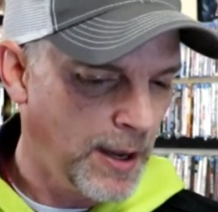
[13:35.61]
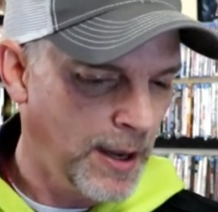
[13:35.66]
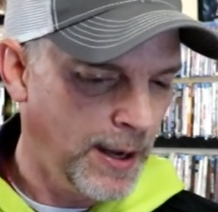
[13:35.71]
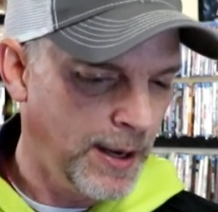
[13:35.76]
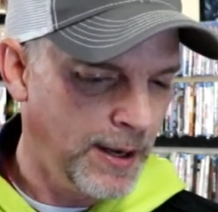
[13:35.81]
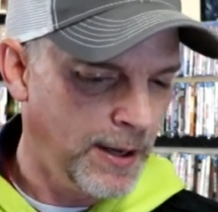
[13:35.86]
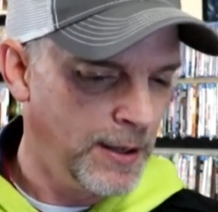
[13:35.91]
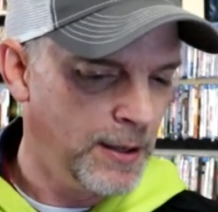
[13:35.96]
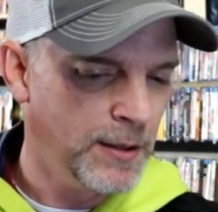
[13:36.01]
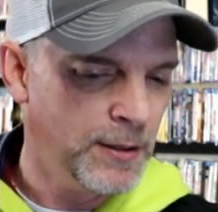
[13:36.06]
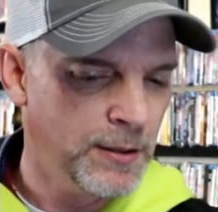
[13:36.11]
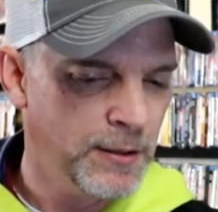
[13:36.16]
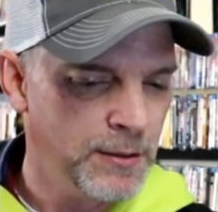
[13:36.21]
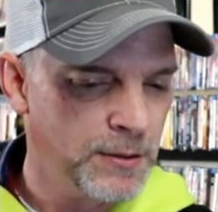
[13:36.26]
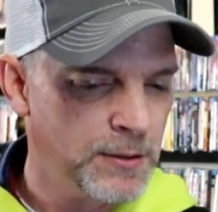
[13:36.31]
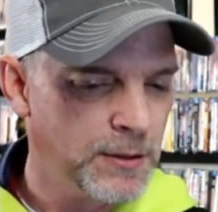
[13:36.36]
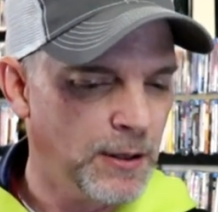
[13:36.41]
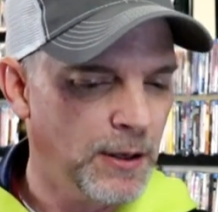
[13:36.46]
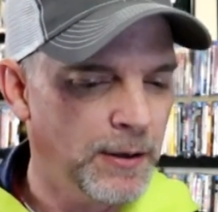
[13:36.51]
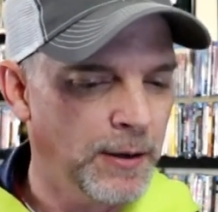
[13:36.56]

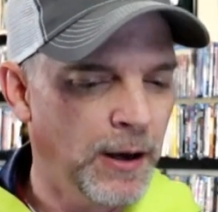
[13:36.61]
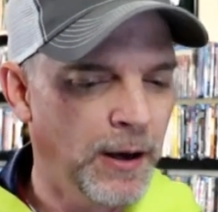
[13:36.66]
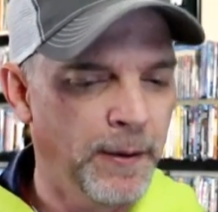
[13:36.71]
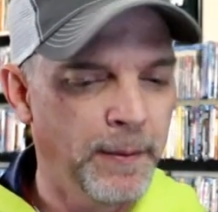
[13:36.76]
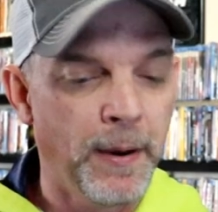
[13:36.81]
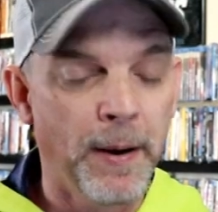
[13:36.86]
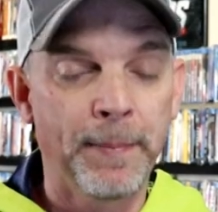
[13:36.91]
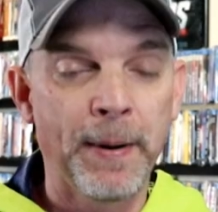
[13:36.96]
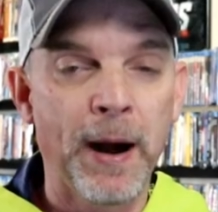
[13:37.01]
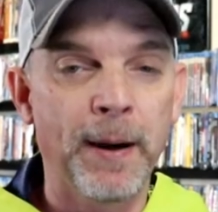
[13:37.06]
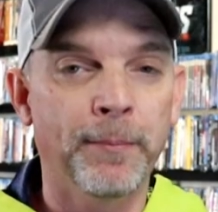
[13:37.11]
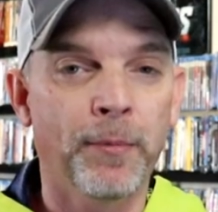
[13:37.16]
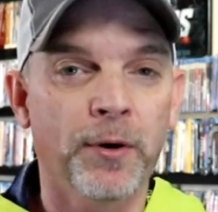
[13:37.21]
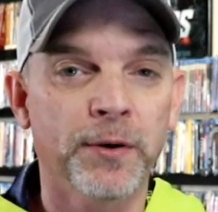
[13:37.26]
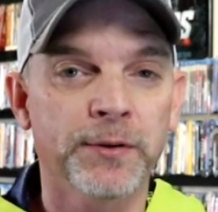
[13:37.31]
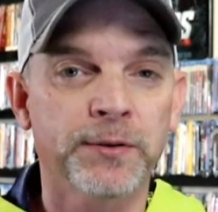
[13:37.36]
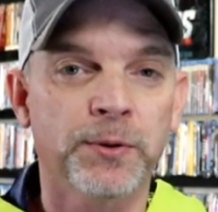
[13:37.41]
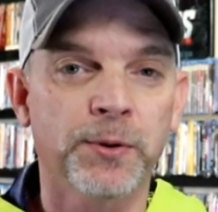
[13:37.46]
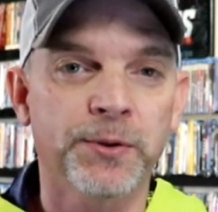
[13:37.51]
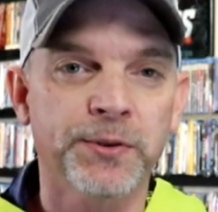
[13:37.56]
and uh, about
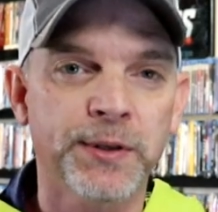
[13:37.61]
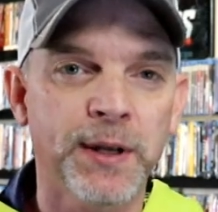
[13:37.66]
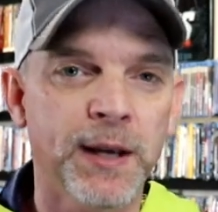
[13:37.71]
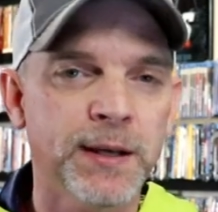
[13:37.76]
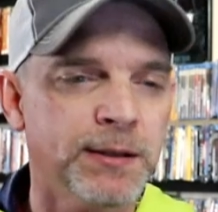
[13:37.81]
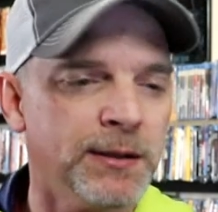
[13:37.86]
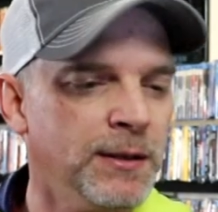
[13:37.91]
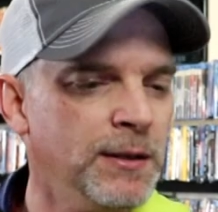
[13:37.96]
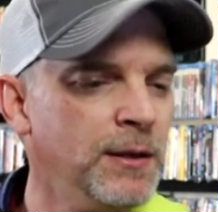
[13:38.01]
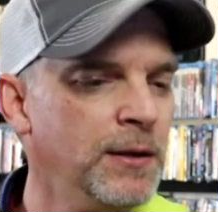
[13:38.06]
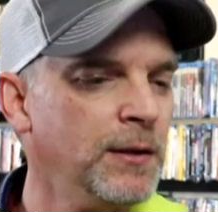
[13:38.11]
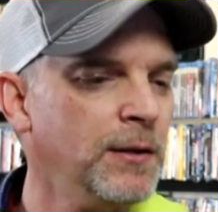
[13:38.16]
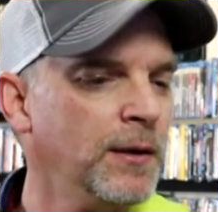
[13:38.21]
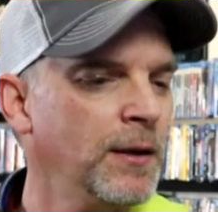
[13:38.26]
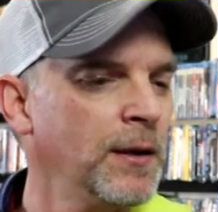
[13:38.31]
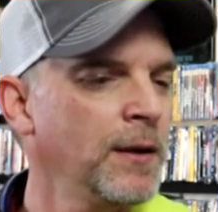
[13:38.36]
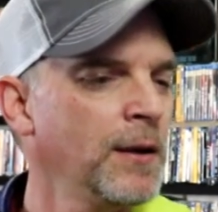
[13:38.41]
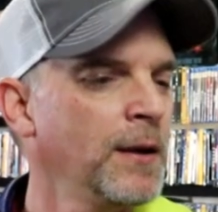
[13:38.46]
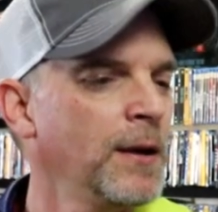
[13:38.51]
Martin Scorsese,